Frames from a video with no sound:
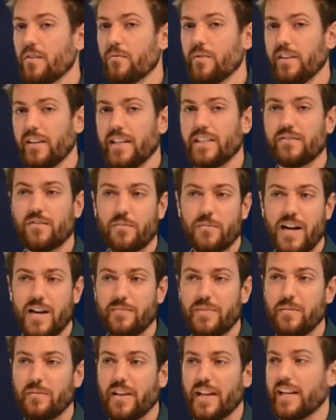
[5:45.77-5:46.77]
we like to
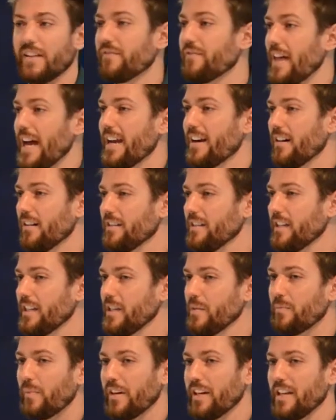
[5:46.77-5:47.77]
remind people that if that
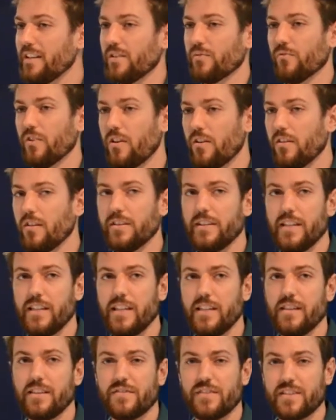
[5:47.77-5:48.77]
oniony bite, the raw
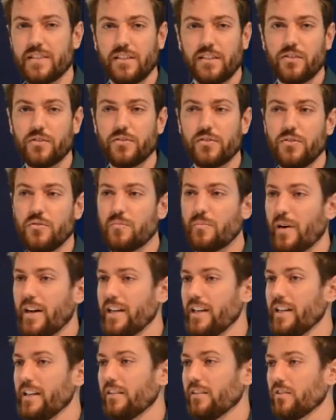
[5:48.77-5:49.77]
oniony, if it's a little too
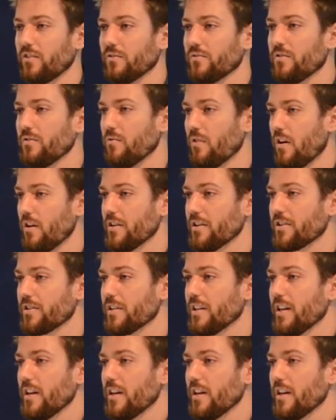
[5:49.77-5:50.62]
bitey, a little too harsh,